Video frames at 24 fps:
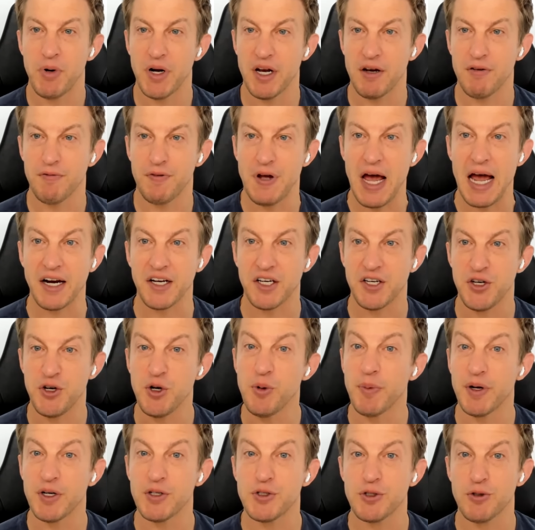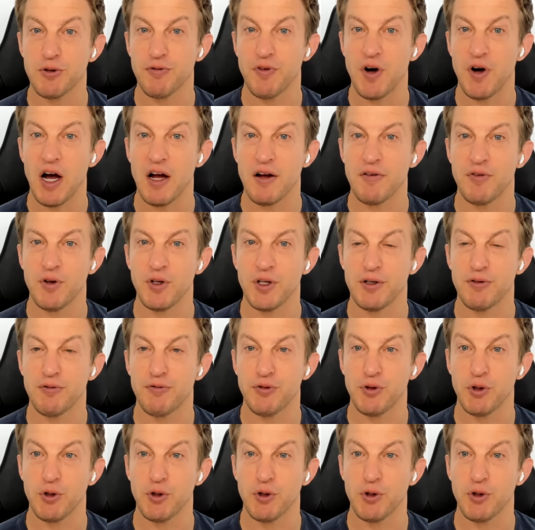But in fact, human survival and